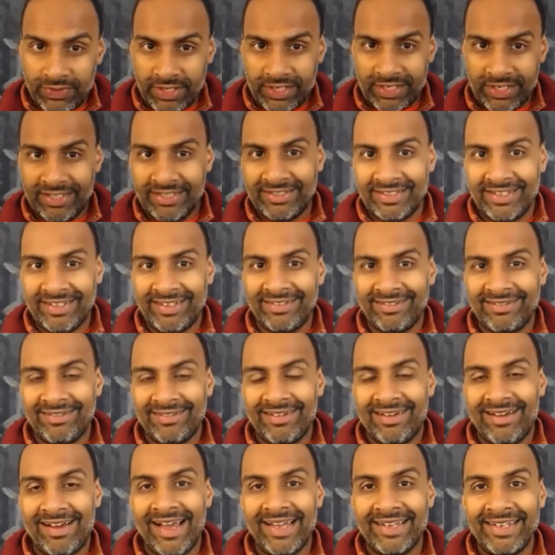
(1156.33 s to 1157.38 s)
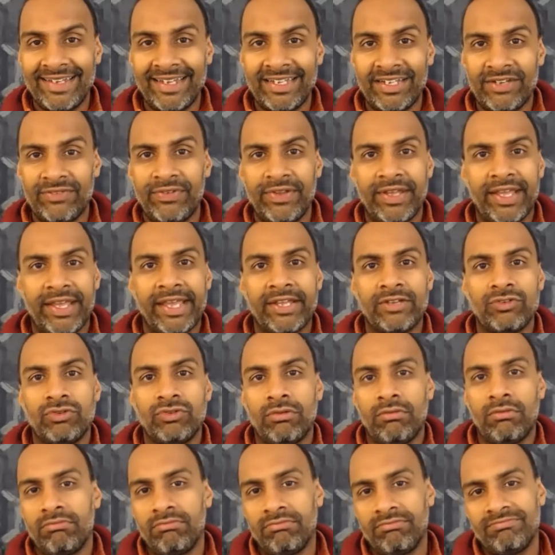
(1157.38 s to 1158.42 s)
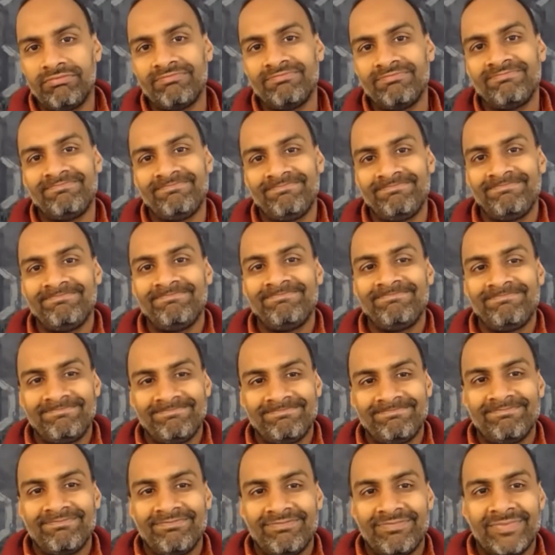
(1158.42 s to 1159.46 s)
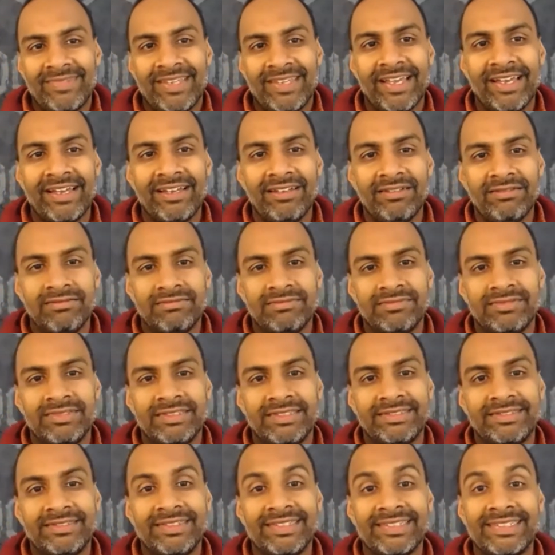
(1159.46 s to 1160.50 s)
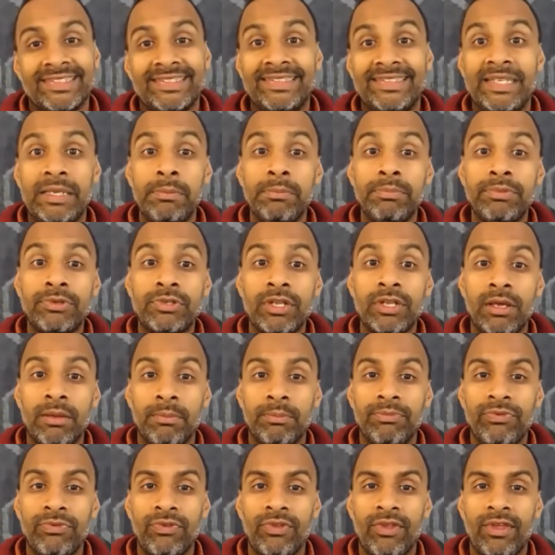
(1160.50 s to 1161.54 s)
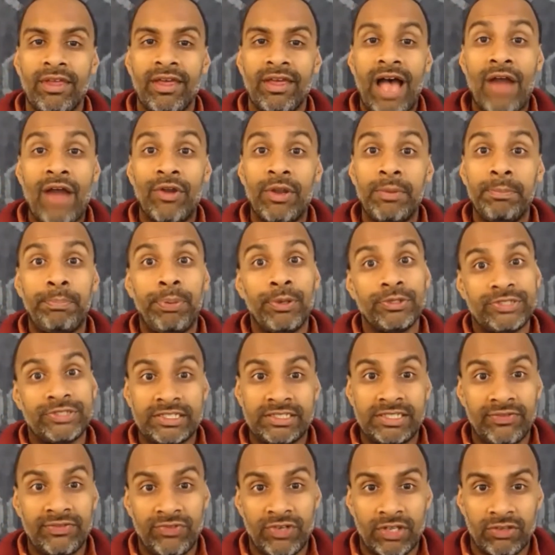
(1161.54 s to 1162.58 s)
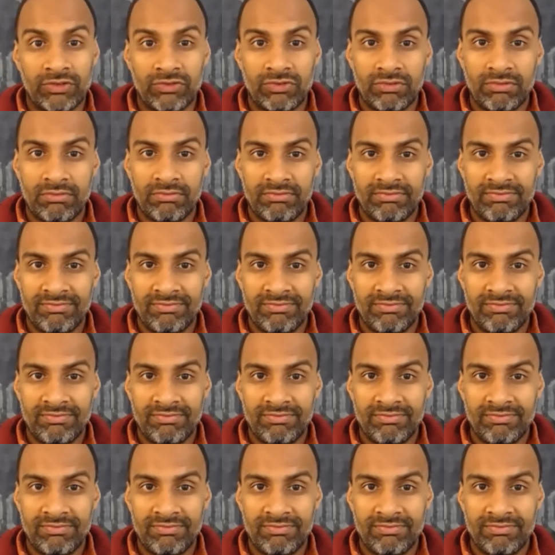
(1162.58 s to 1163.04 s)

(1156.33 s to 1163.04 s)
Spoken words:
is in identification. Yeah? The symptoms are in possessiveness.